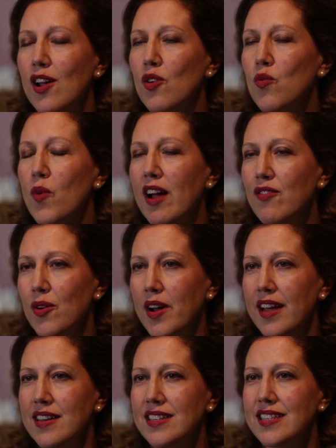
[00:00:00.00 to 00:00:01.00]

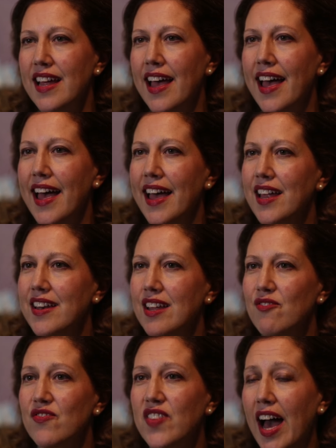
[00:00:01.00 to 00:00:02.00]
irreverent and
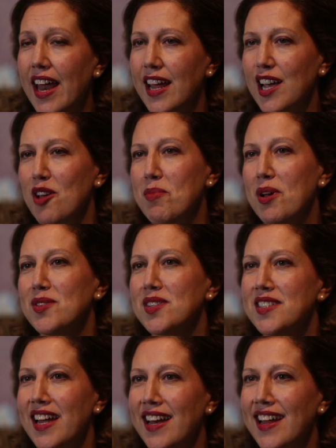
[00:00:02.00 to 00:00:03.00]
emphatic about
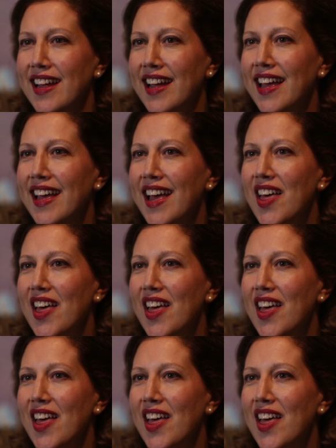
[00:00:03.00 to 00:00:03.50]
stating